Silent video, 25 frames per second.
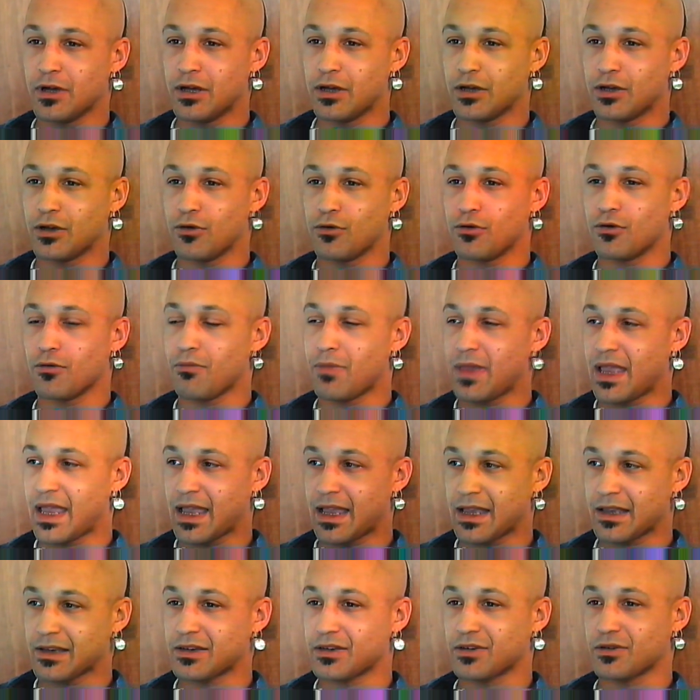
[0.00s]
go to
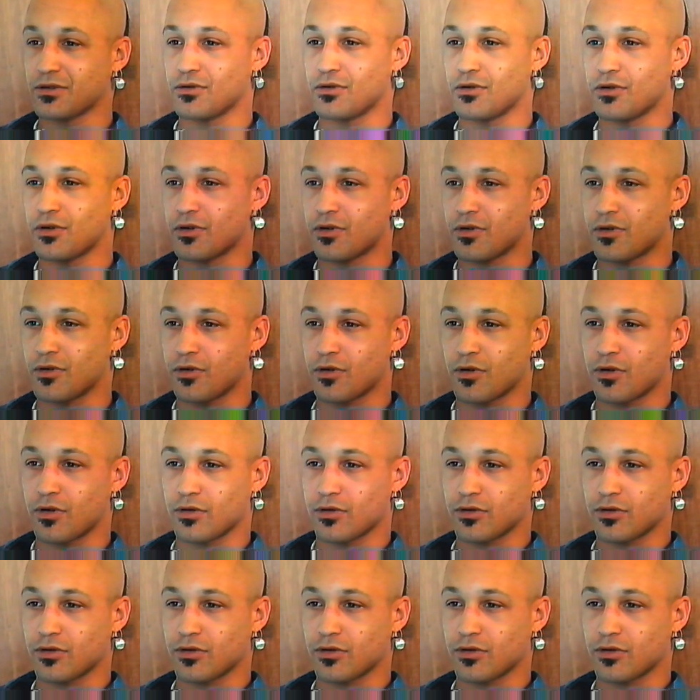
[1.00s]
mass or